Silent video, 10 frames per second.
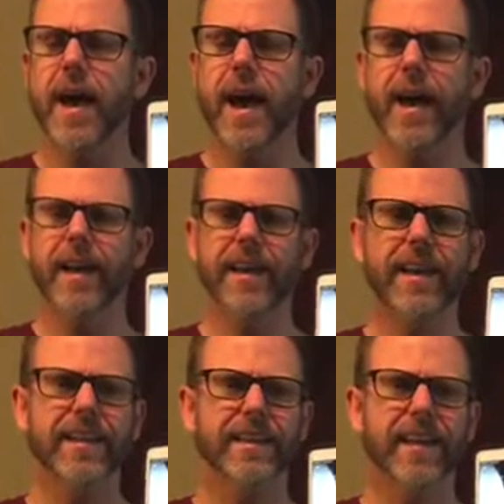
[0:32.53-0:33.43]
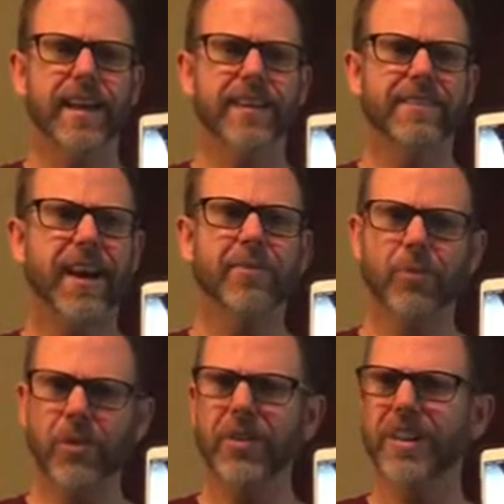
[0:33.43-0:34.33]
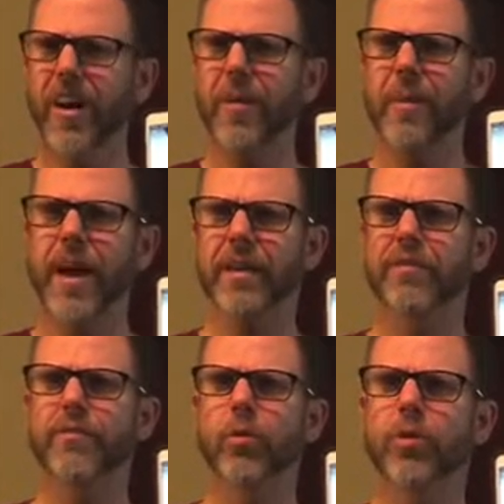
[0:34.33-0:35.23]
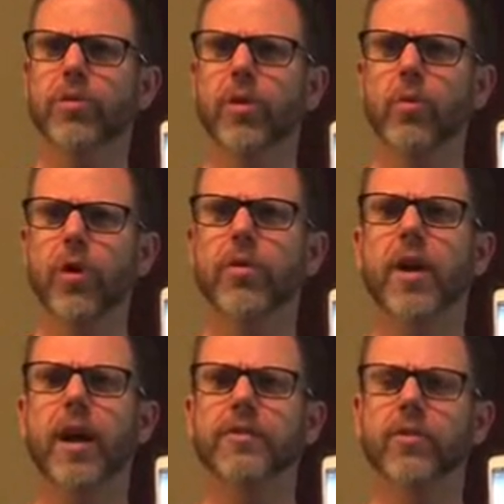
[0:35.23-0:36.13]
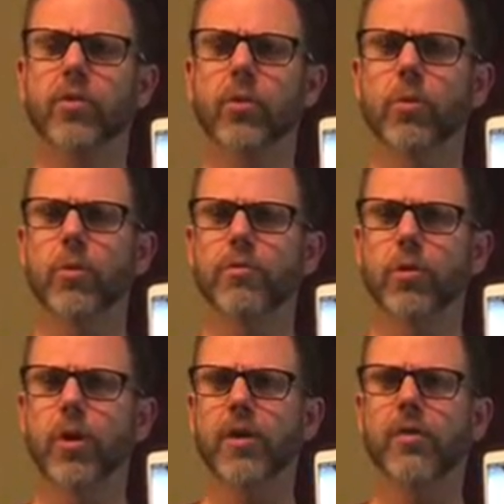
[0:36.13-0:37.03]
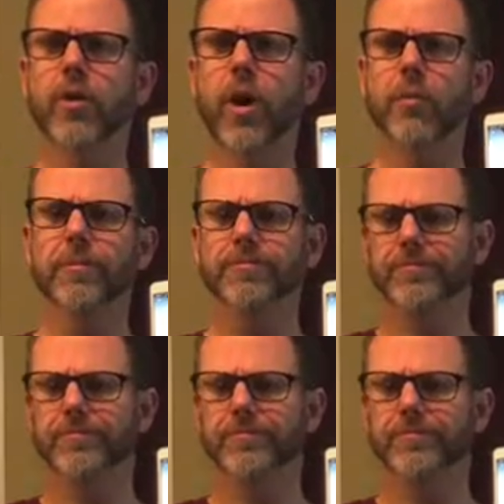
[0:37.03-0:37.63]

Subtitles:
I've really gone back and forth on whether or not to do a review on this album.